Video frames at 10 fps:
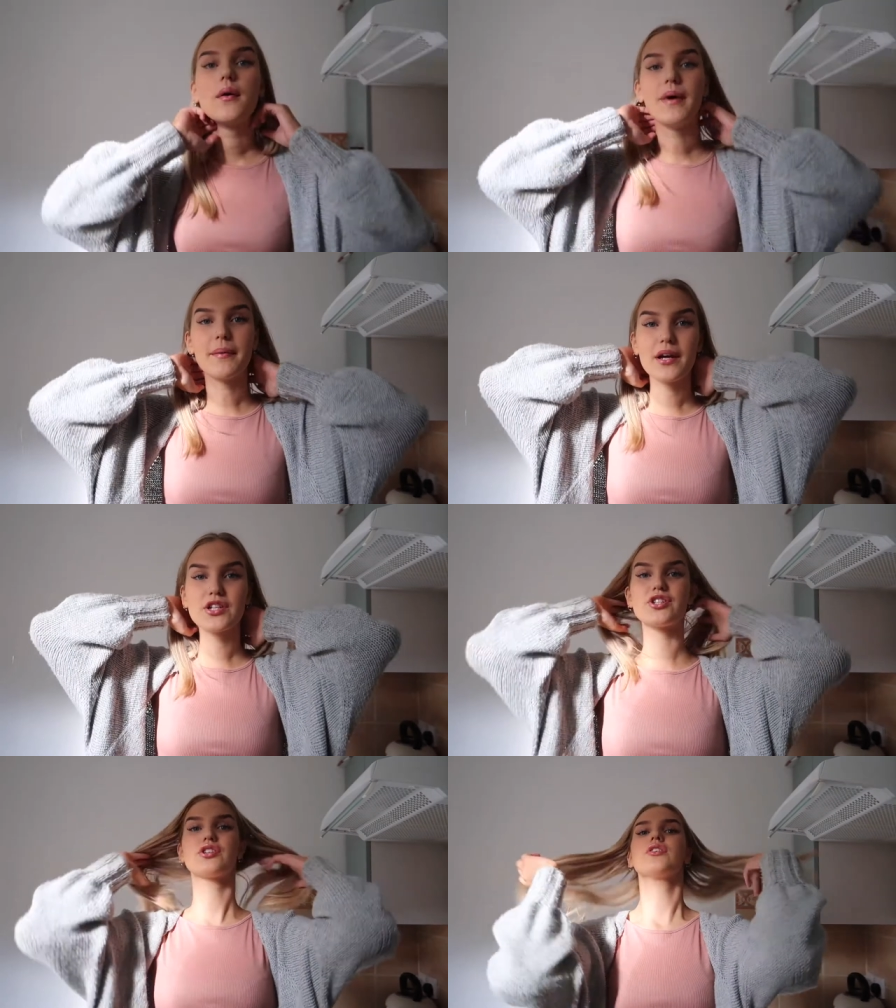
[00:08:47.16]
Maybe I
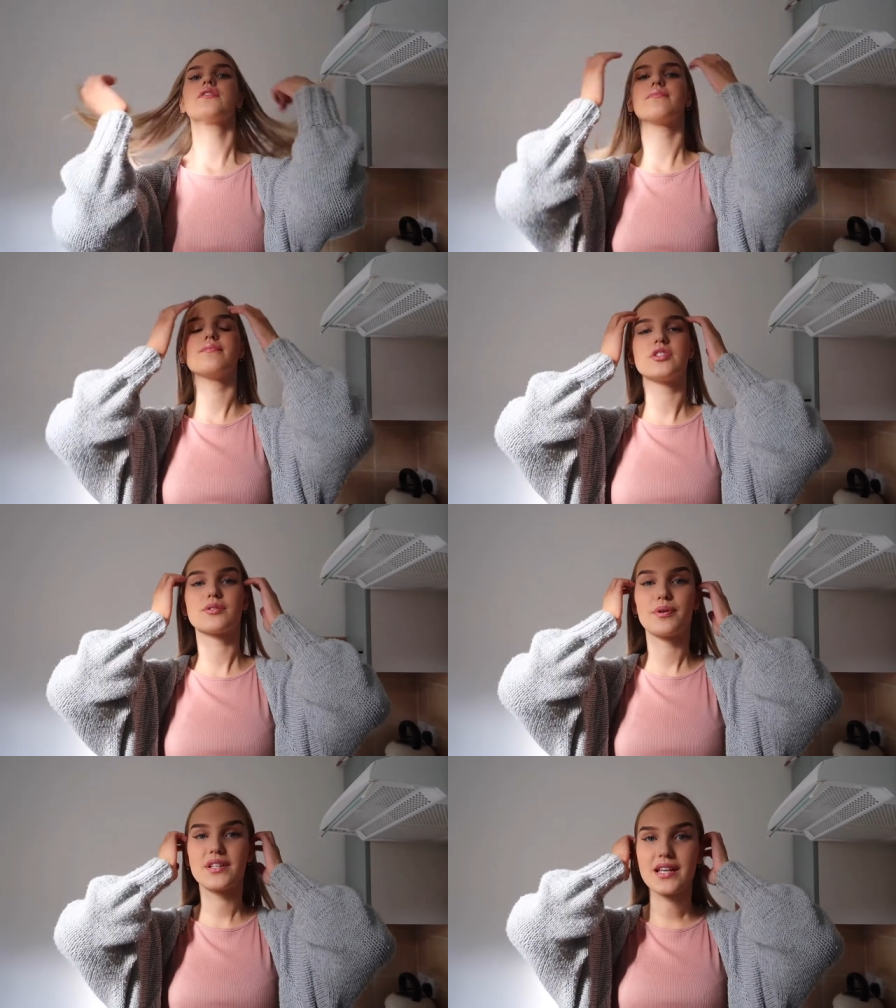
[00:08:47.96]
should have
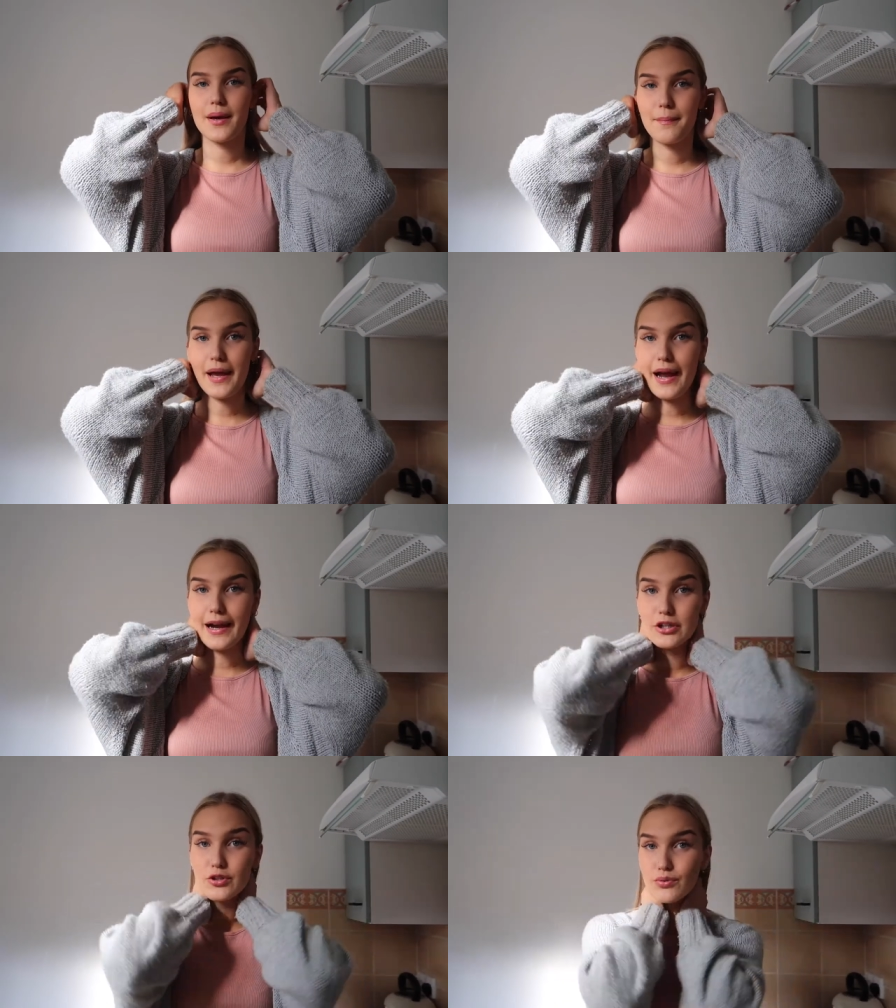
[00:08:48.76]
just put this at a better
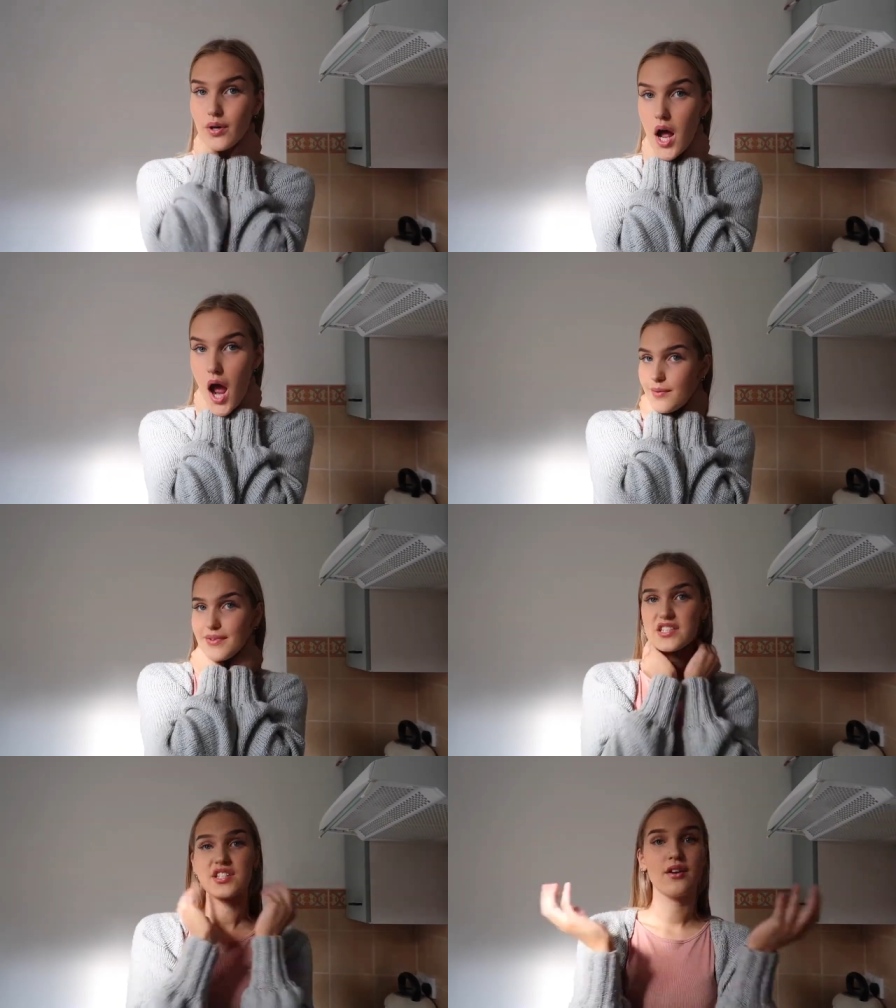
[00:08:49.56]
angle. I
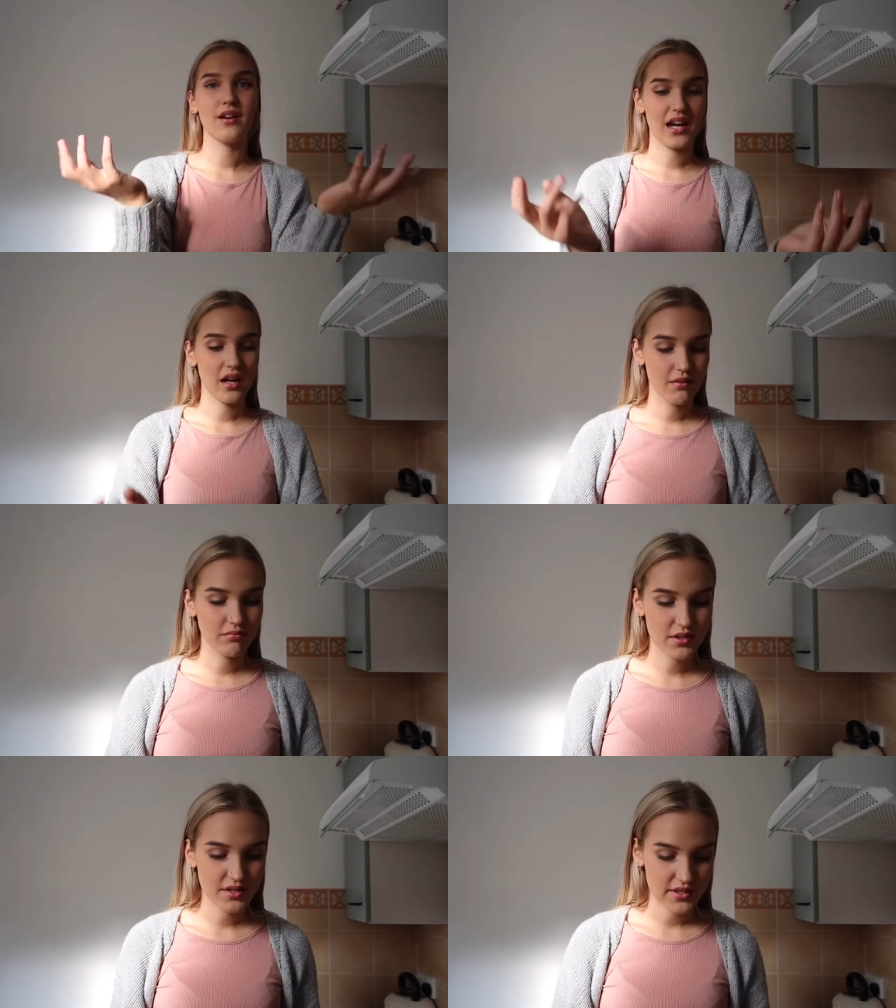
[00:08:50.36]
mean, it's too late, like
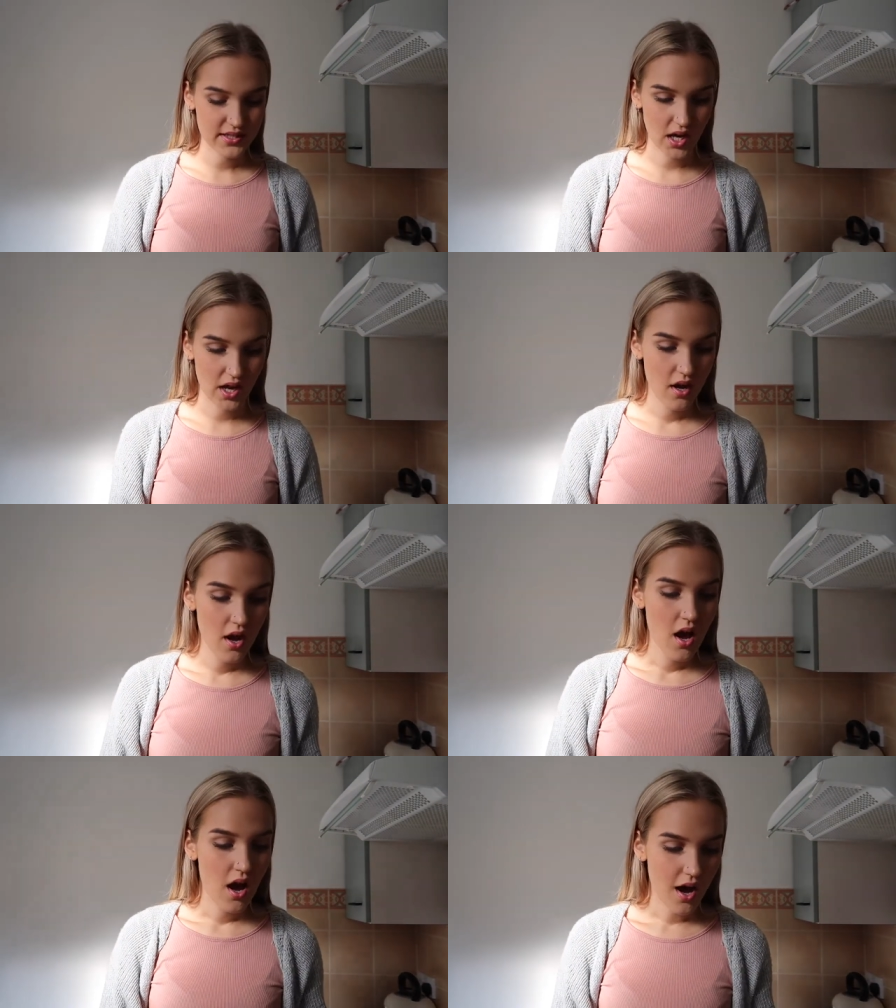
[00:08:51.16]
most of it's done.
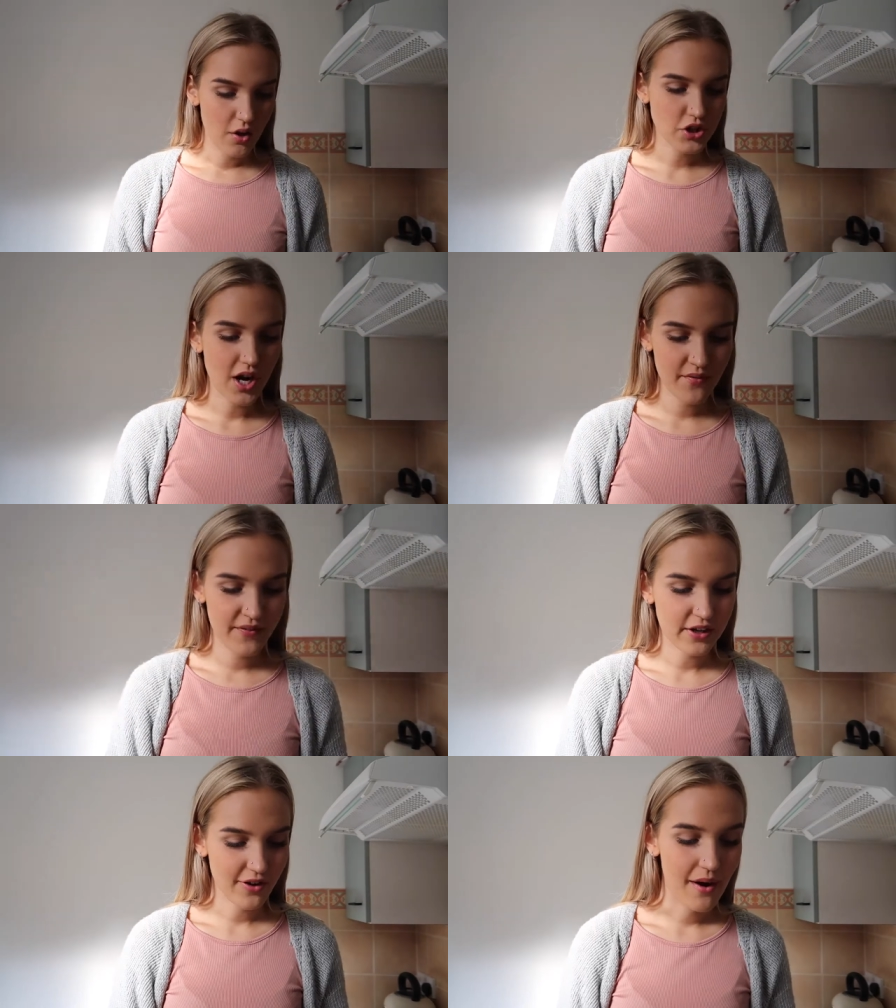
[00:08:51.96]
I'll try and
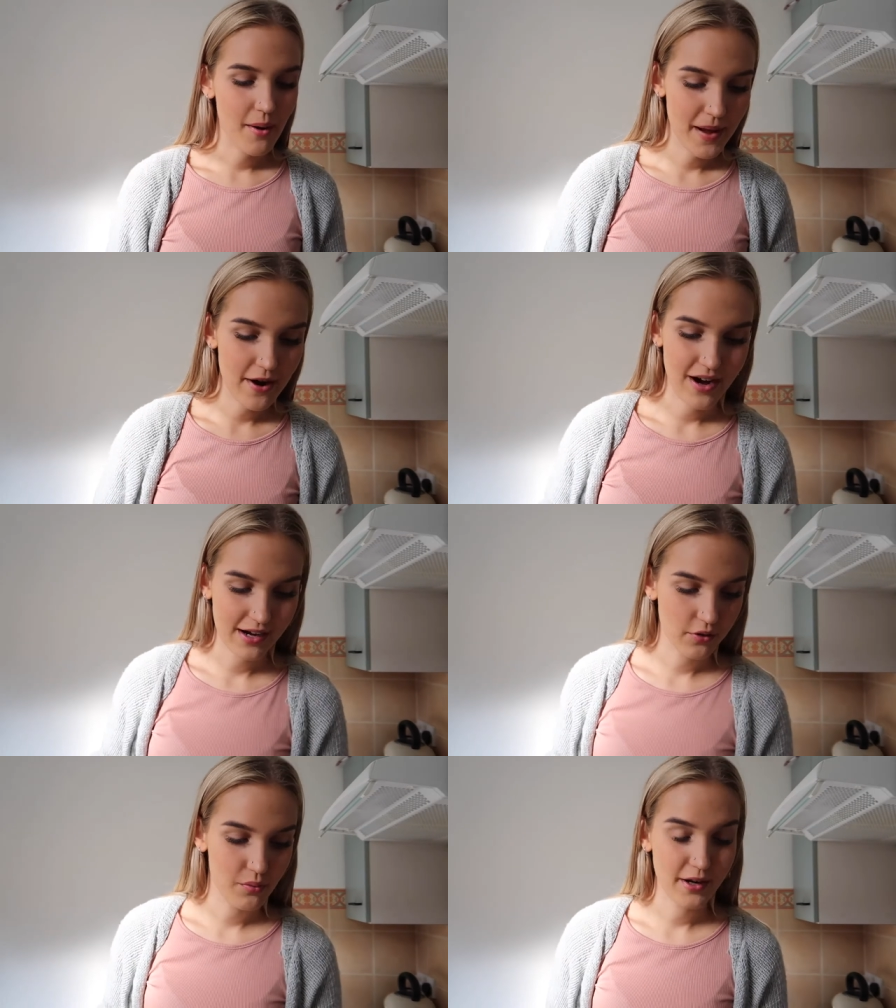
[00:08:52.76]
figure out a better
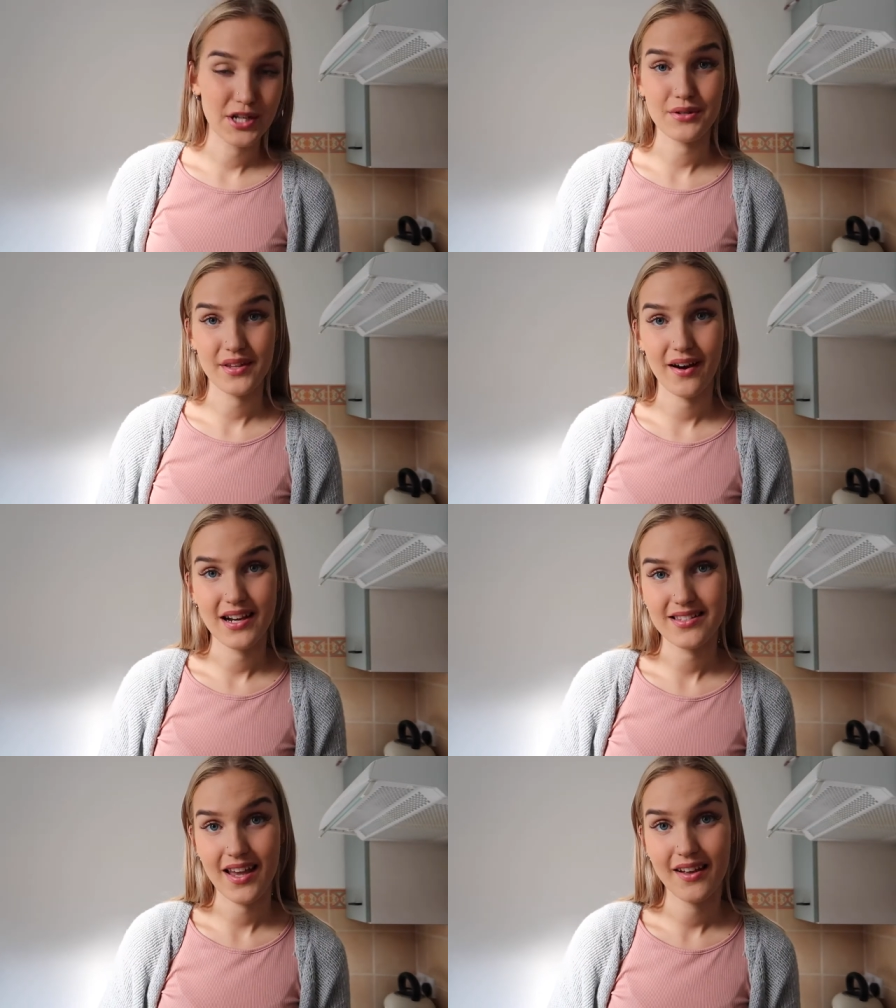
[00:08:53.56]
angle when I do the
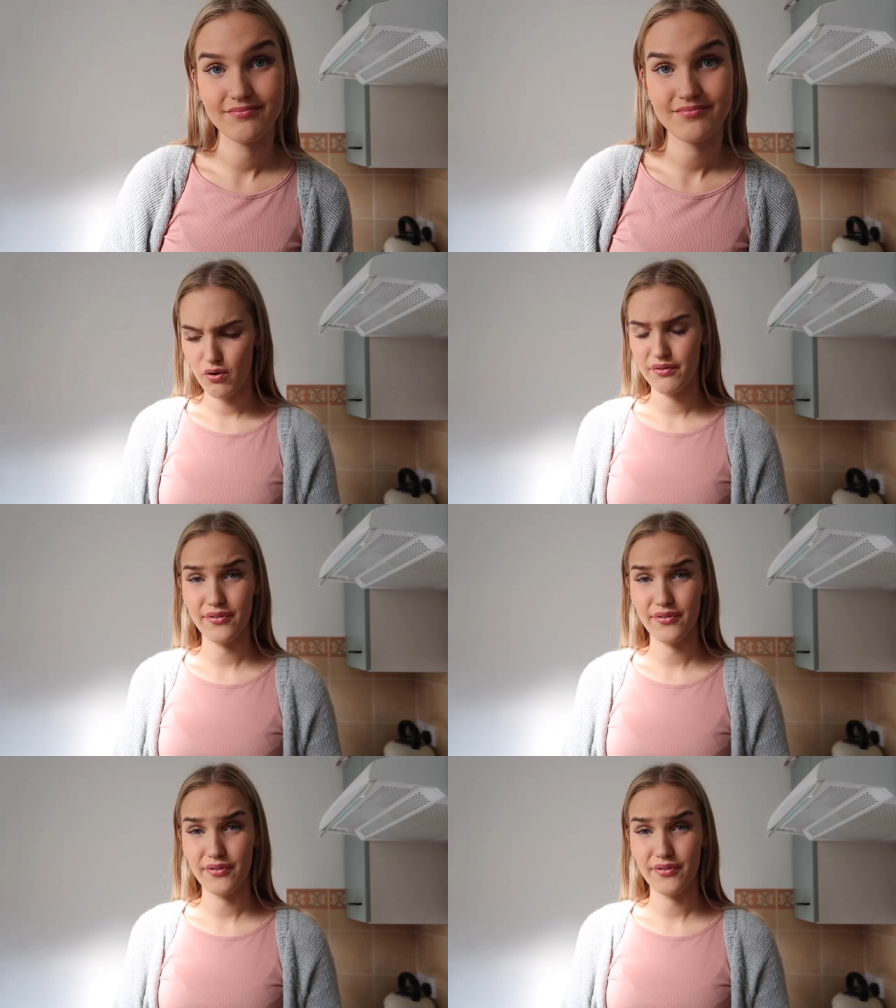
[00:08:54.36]
icing or